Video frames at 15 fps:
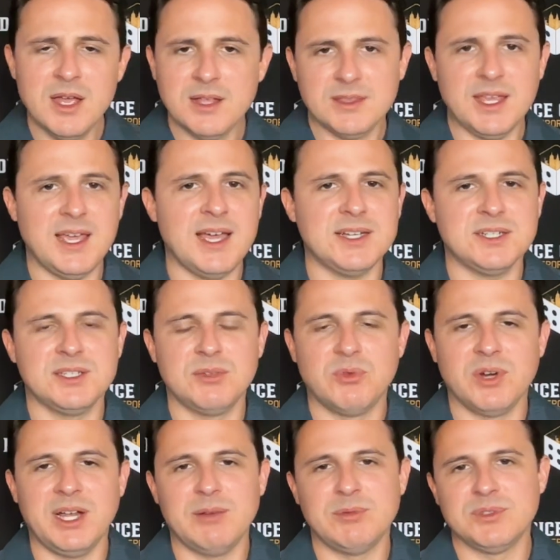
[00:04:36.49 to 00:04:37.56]
They actually
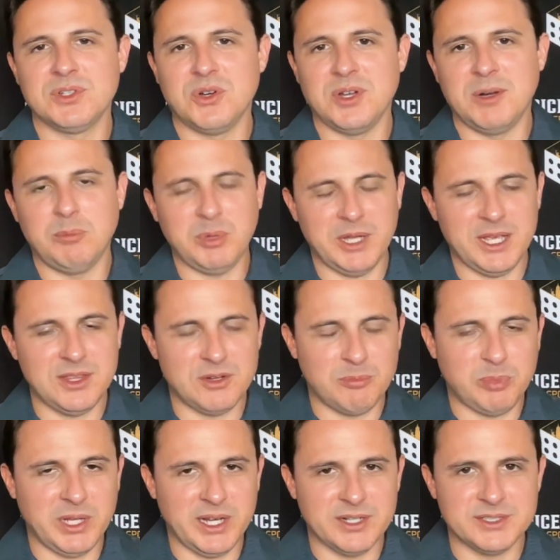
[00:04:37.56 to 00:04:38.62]
were able to go ahead and play their
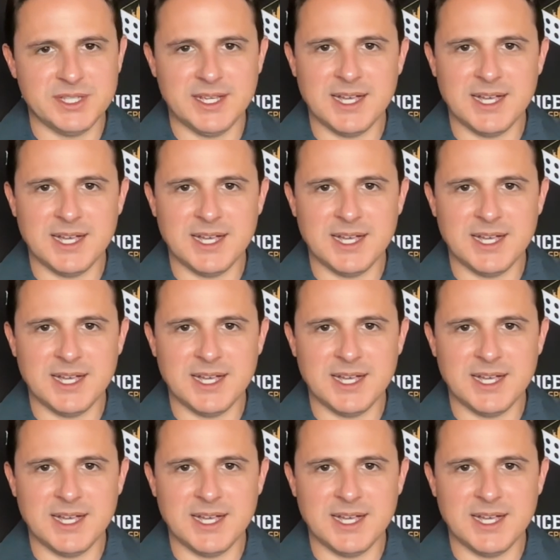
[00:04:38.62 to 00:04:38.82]
players they